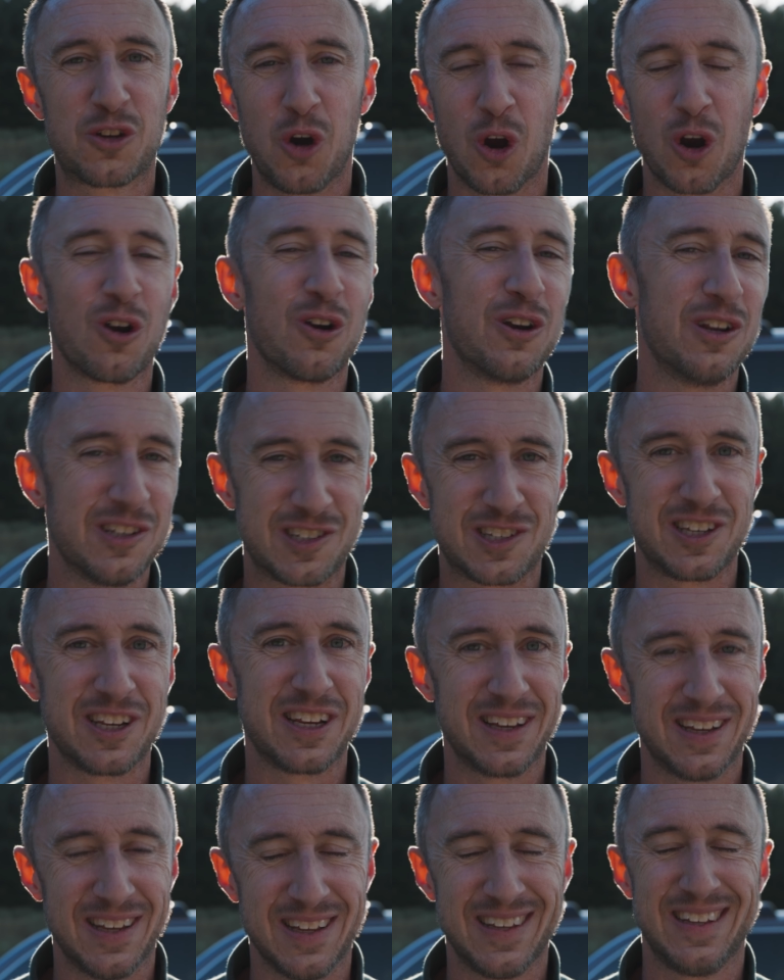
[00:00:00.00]

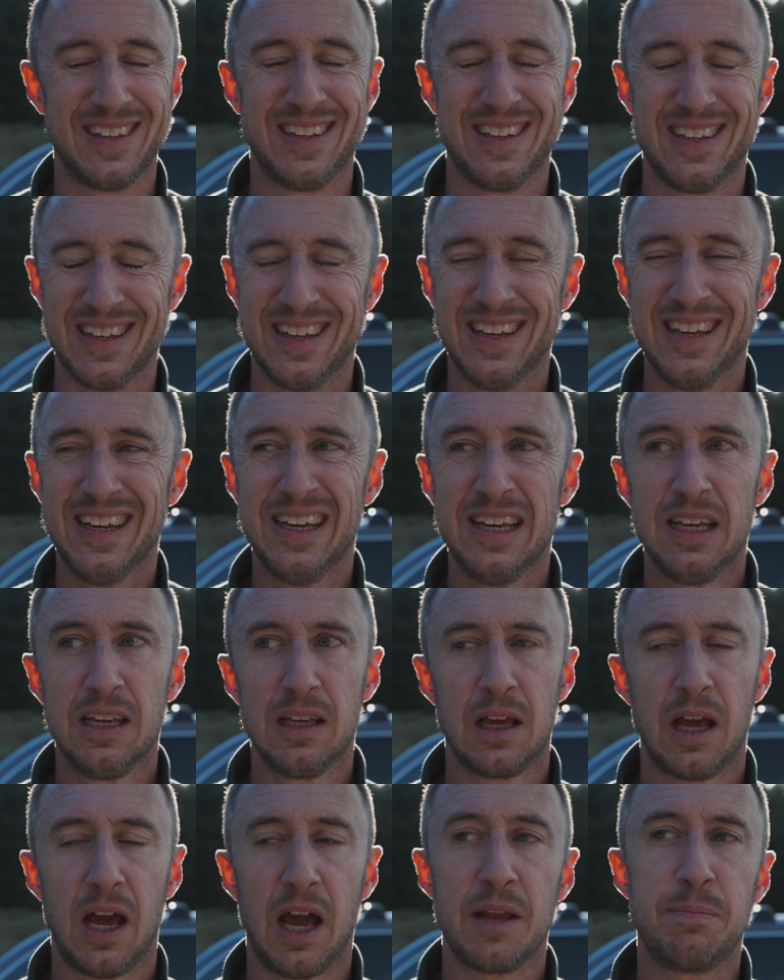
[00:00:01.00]
currency.
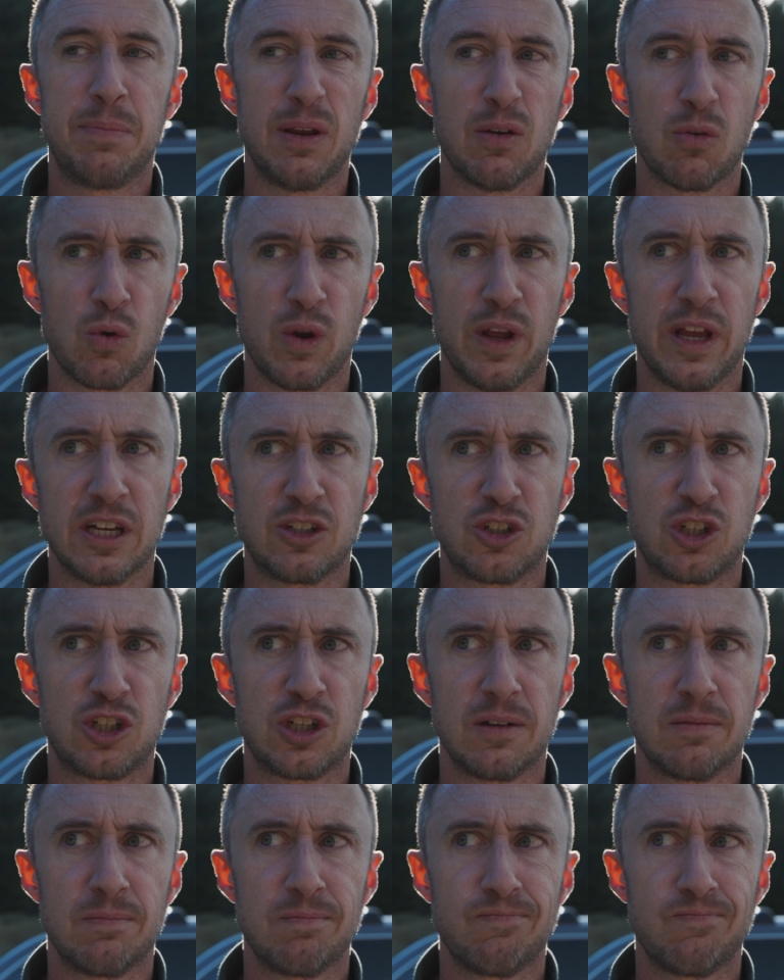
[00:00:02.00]
I'd be rich.